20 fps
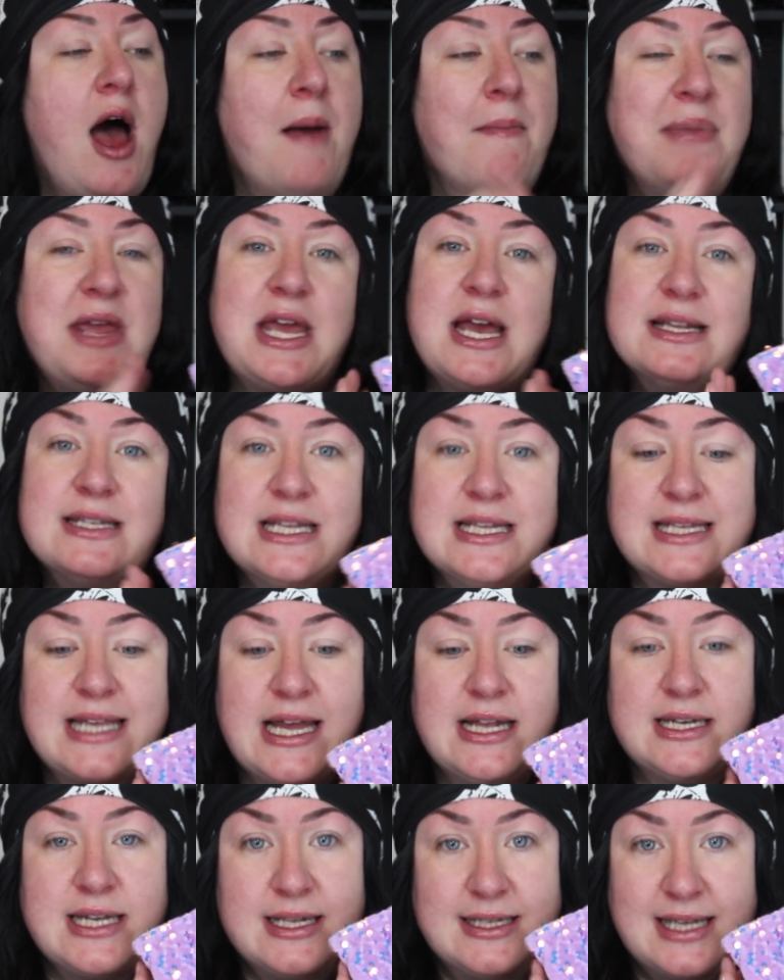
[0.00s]
Because this
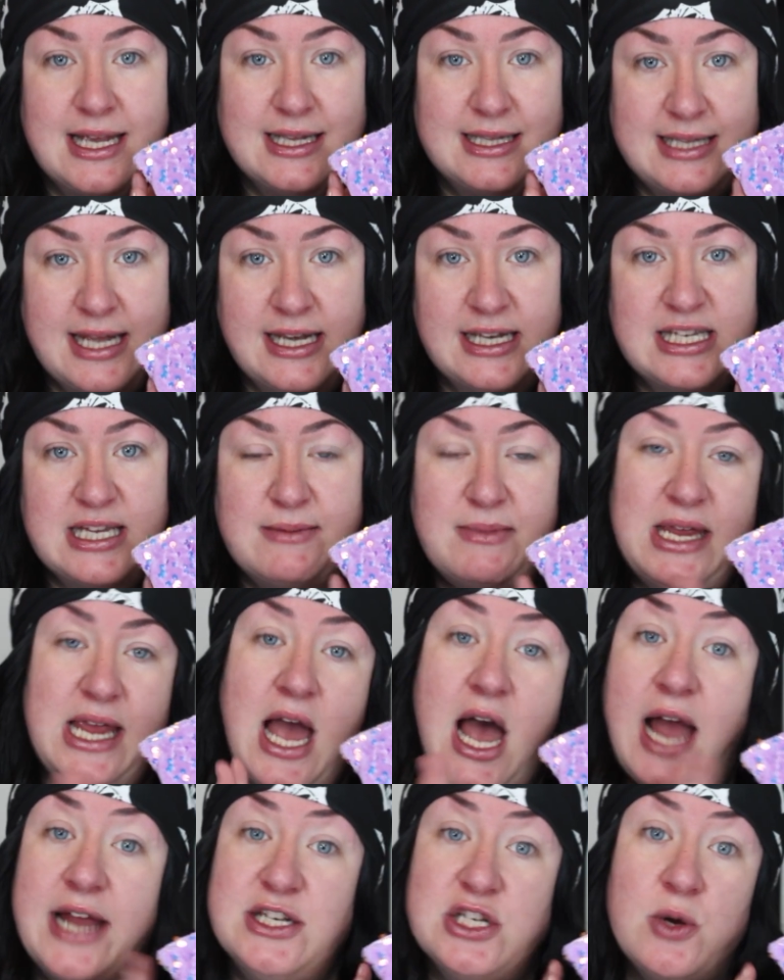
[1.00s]
does get sent to me,
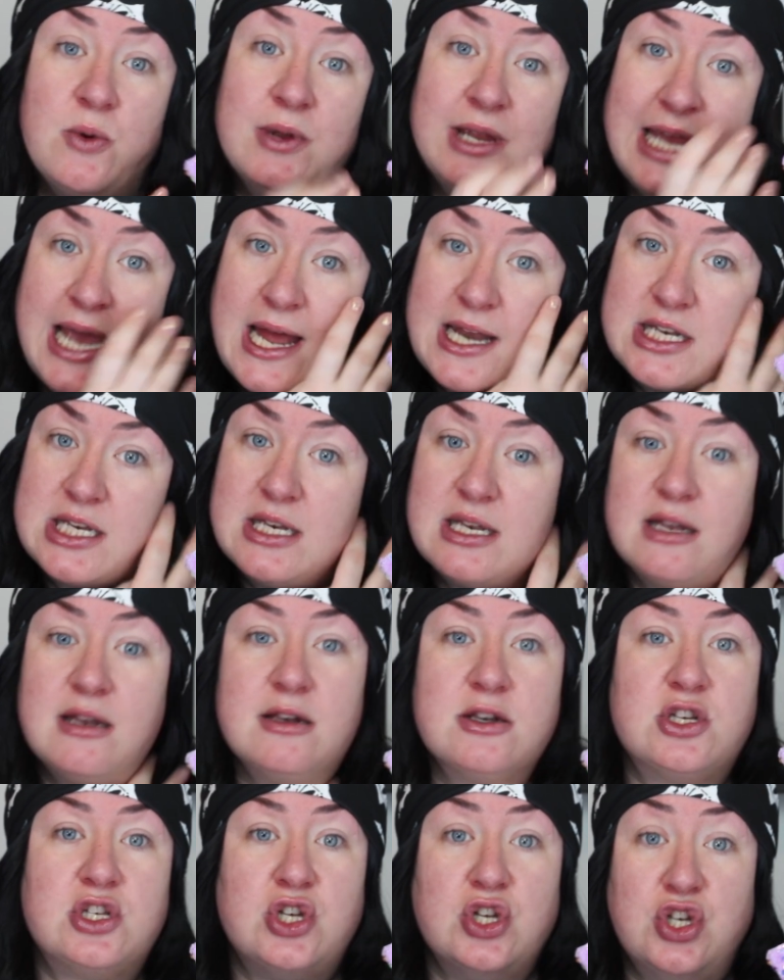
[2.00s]
I don't get
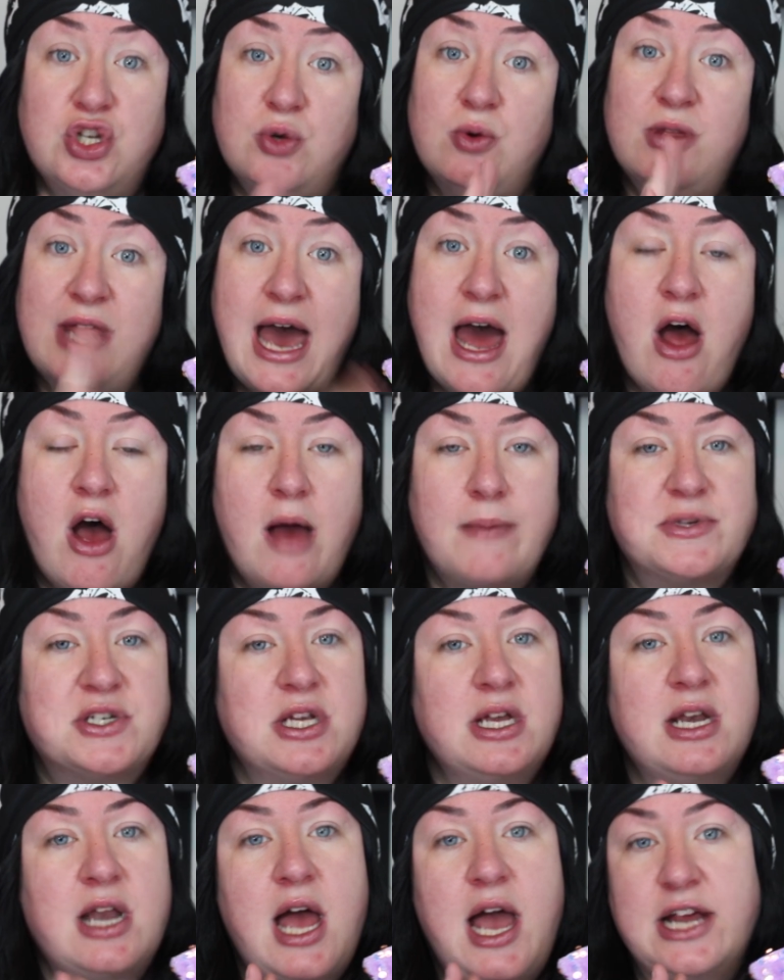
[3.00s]
to do that
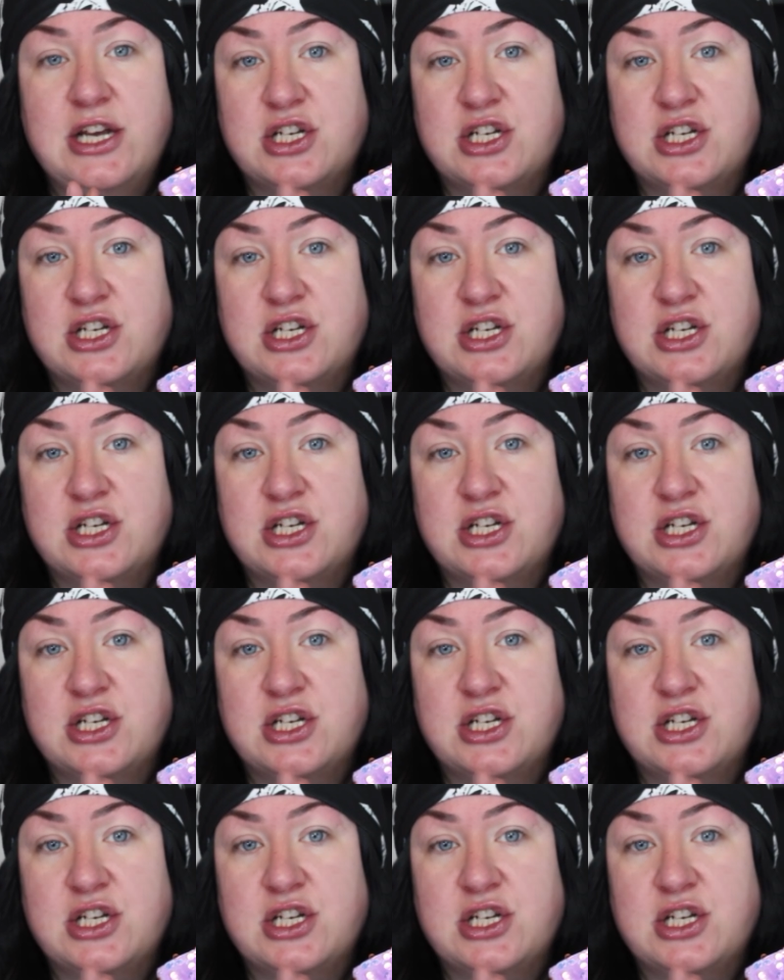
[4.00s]
option.